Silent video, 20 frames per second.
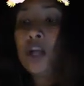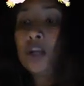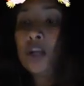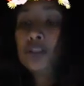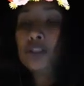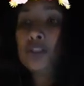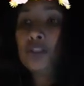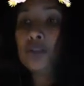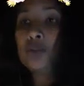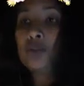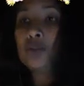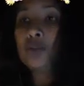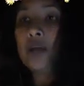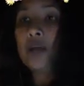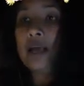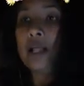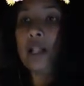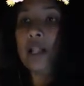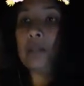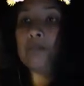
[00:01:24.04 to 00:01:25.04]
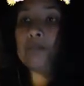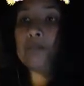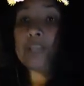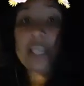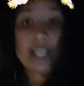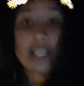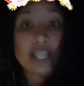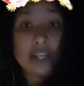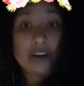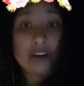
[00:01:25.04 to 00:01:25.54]
to help
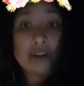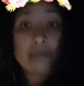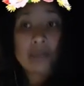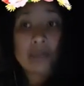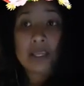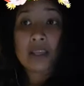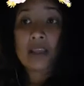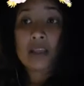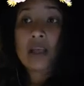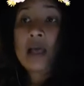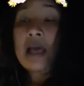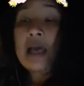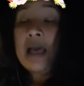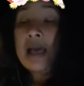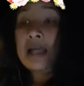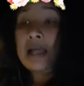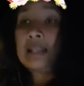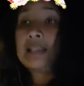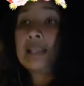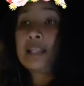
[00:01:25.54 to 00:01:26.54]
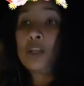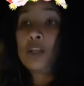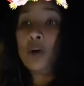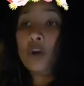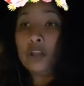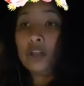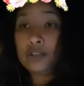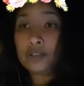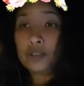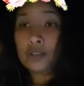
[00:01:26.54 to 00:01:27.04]
take care of me. And then
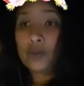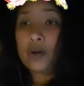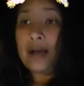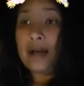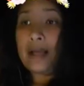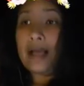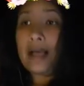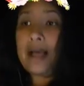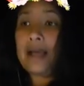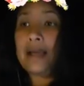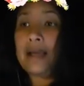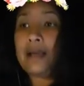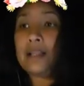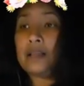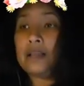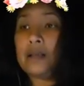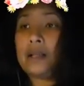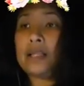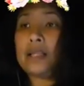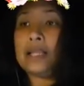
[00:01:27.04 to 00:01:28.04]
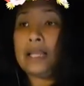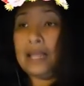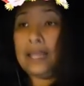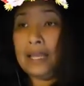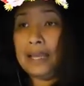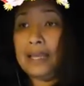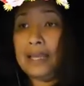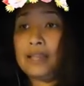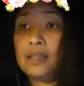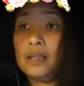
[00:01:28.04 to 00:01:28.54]
also I hired
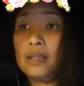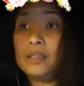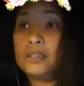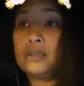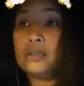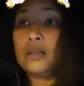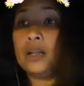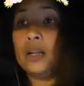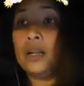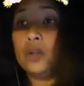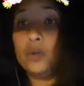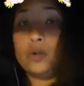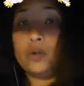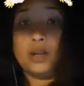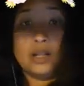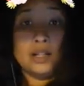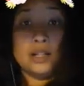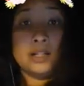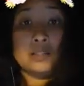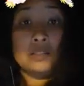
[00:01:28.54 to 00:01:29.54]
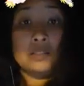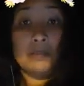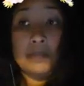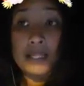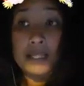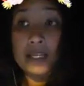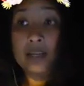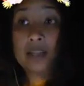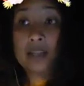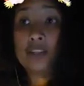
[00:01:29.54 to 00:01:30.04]
Elaine, the local
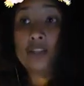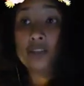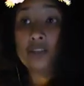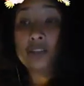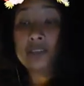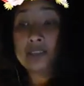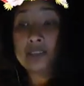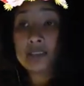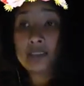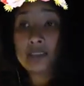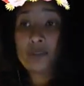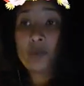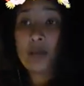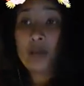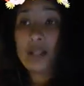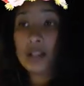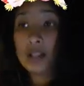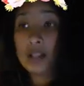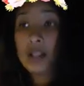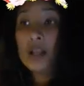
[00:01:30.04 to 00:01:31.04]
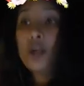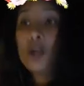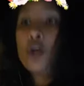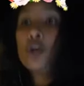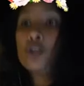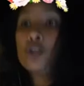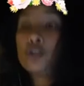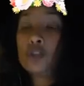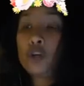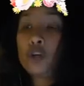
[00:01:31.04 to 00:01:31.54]
Dominican nurse as well.
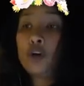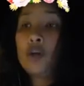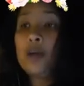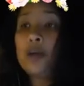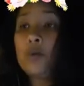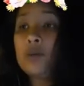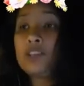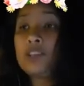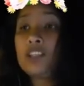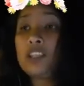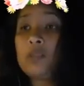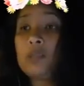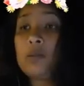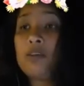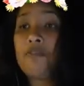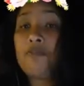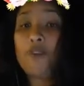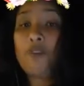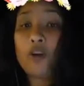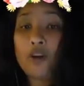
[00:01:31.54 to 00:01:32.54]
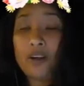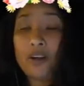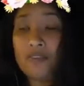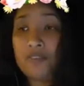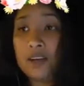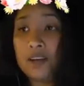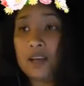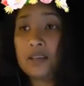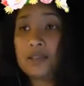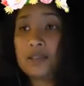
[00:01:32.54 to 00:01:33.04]
So it was going to be 4
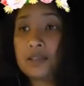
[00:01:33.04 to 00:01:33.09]
of us.